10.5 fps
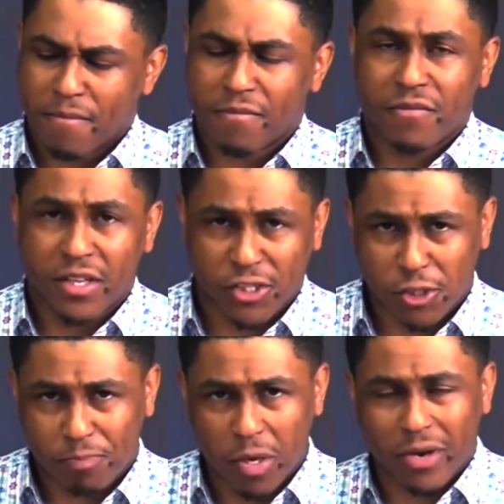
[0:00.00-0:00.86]
This
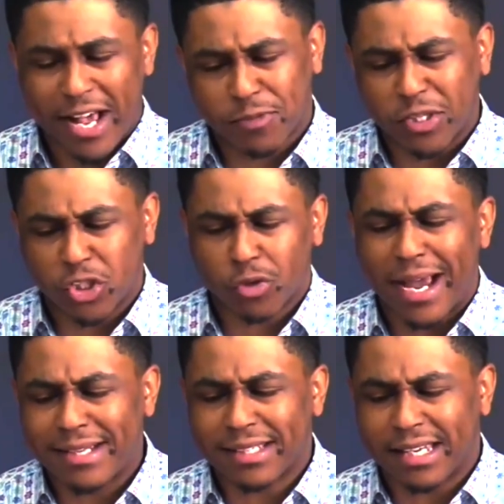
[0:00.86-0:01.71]
spirit has been
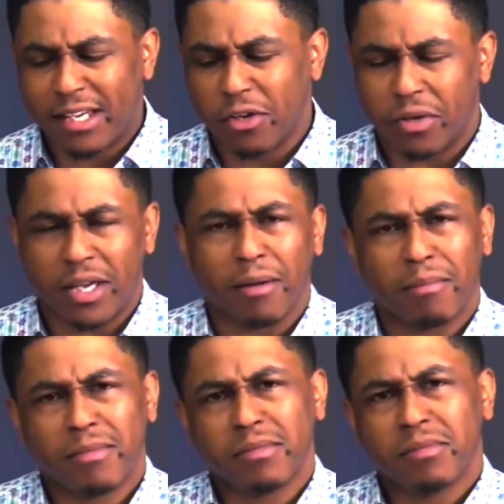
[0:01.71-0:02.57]
trying to kill him.
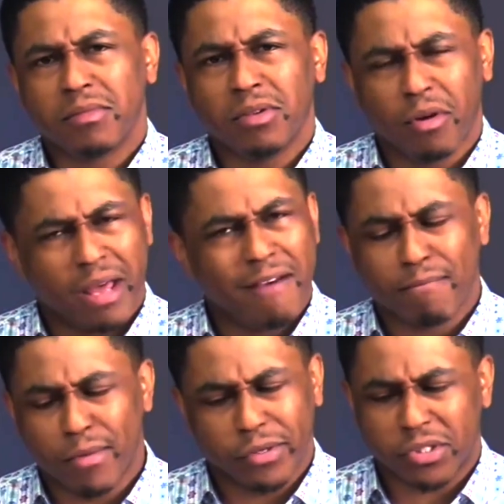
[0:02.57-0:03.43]
Lord, have
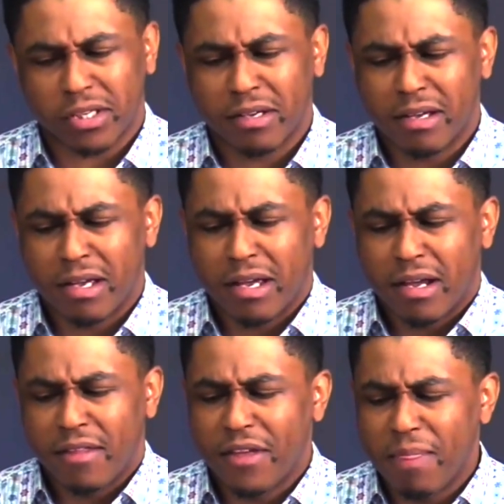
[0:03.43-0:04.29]
mercy.
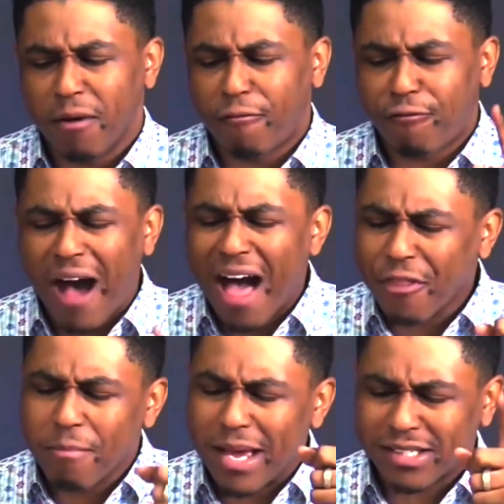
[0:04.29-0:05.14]
Then the
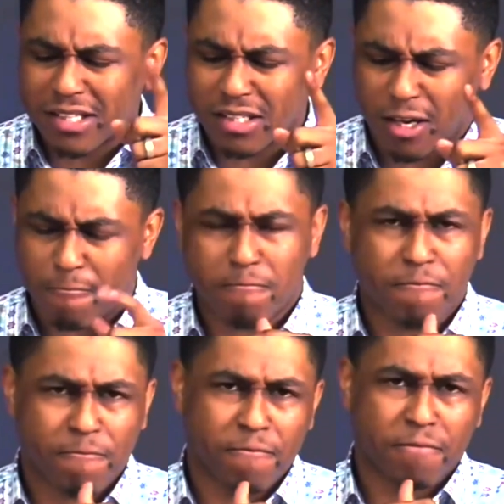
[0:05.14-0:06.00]
father messes
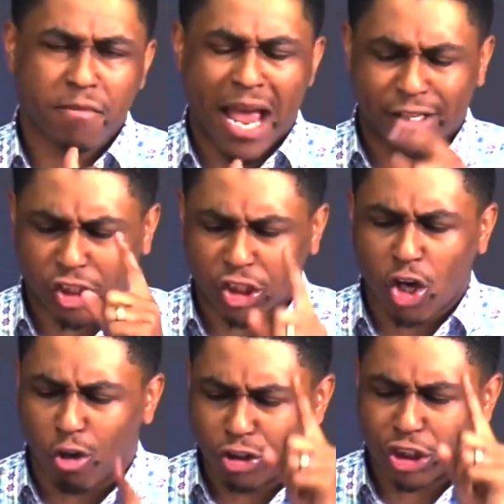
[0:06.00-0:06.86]
up and
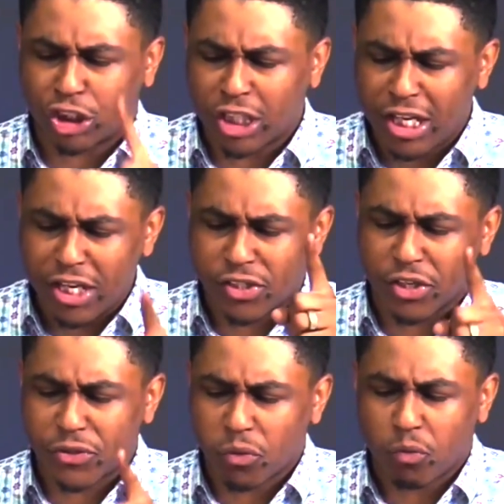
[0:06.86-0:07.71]
shows
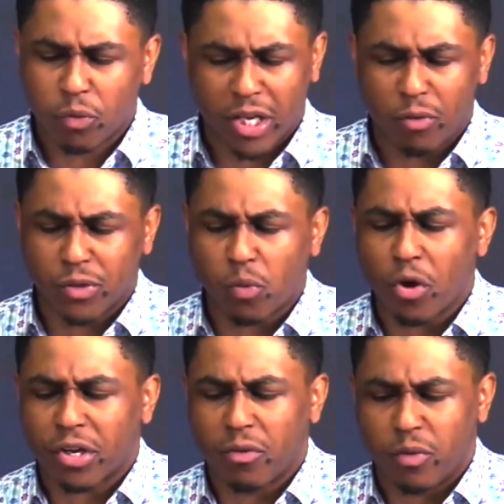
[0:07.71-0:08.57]
Jesus what he was
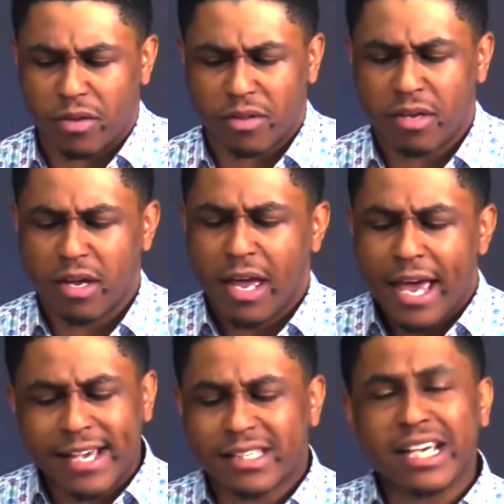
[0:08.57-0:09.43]
working with.
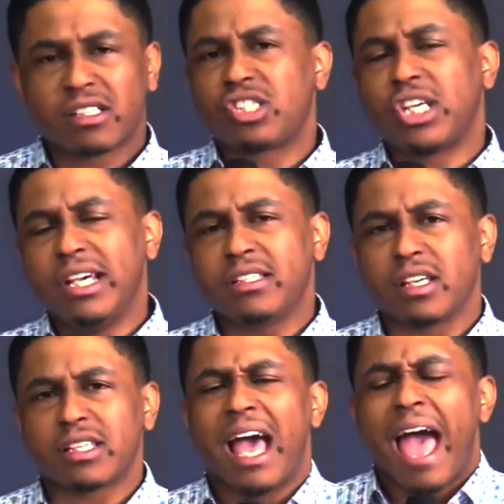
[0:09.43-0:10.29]
He says to
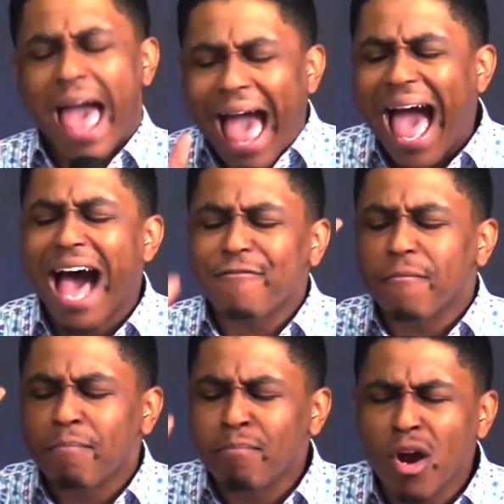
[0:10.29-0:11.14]
Jesus, Have
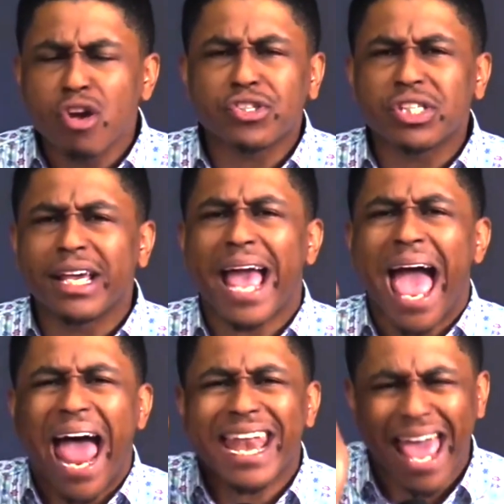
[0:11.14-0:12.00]
mercy
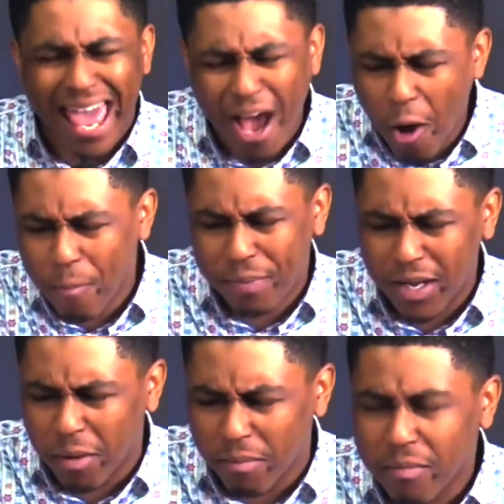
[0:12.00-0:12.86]
and help
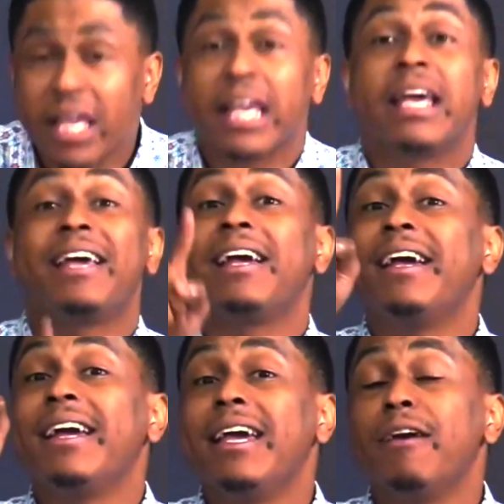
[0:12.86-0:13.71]
him
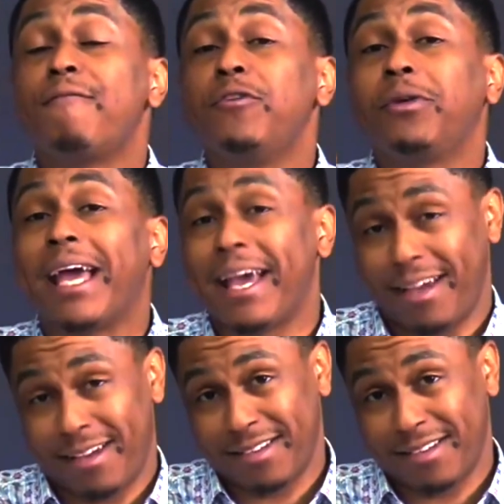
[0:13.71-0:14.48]
if you can.